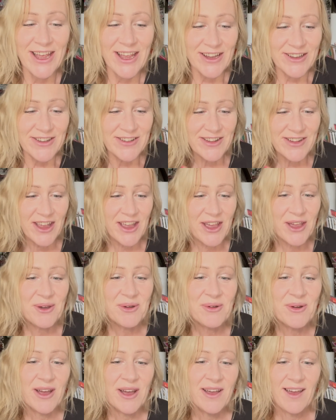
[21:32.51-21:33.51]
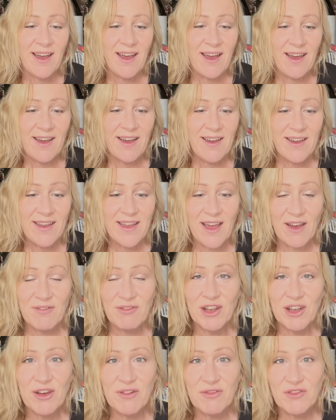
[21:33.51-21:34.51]
So I have
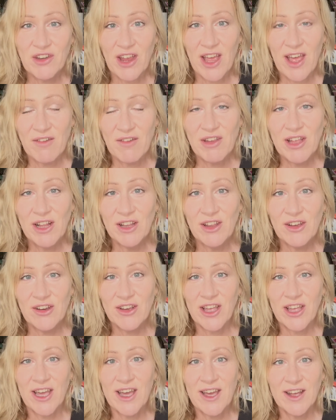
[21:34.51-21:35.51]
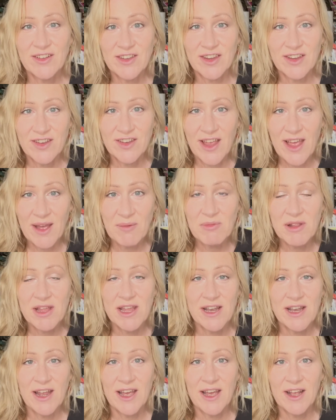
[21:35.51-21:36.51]
loved having a look at
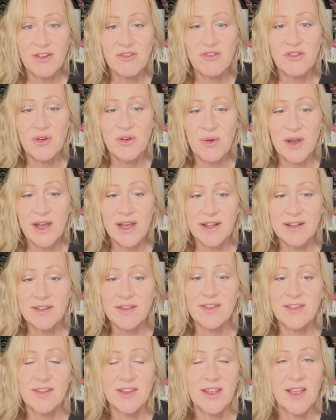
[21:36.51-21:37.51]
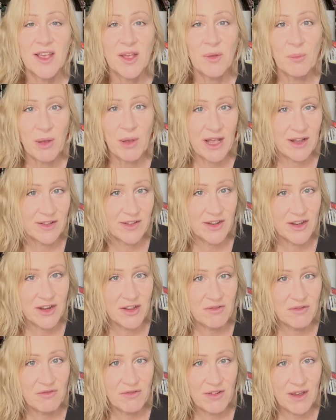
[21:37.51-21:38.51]
Tamlyn and Ruan's pattern
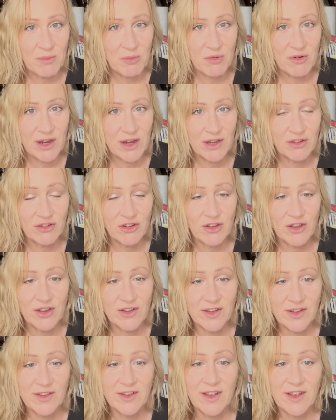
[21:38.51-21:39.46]
and fabric choices.